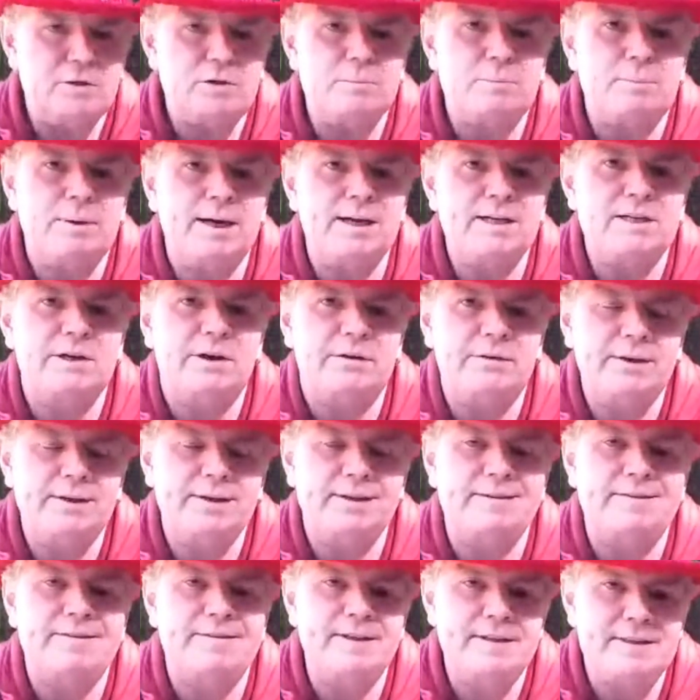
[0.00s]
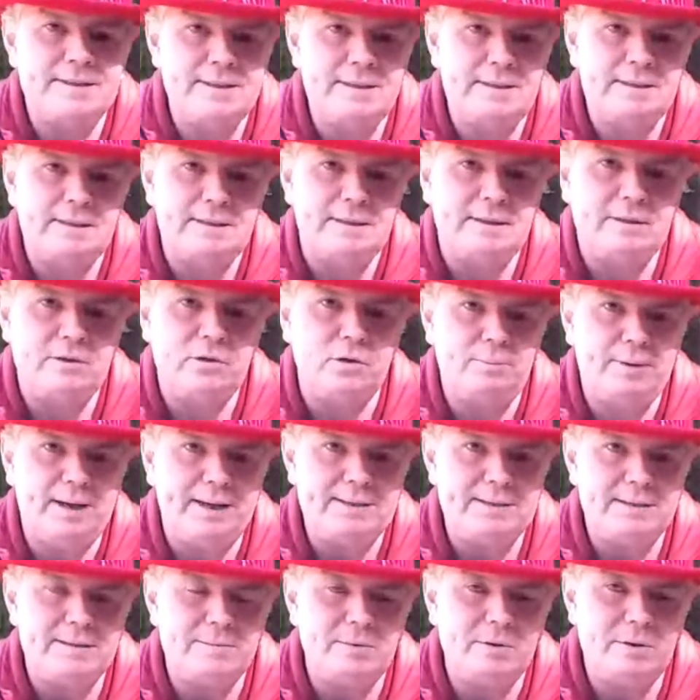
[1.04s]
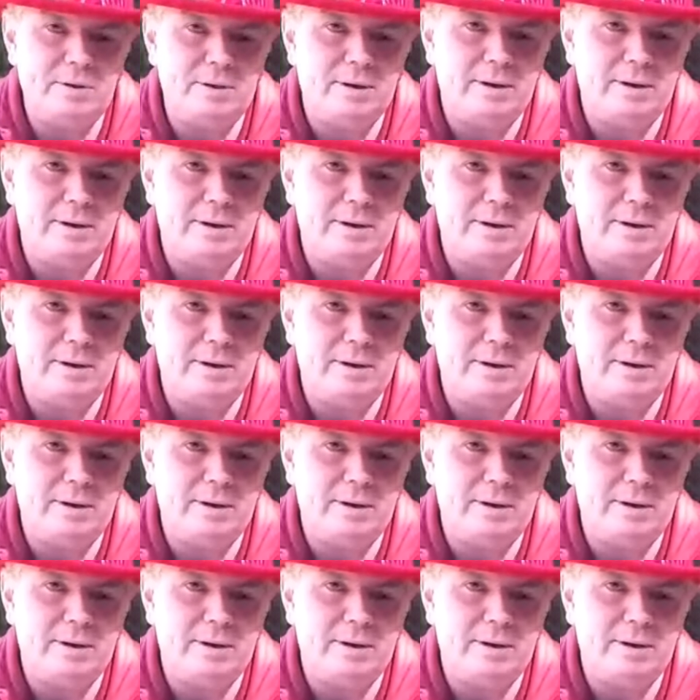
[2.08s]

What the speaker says: page 130 in your Platinum book,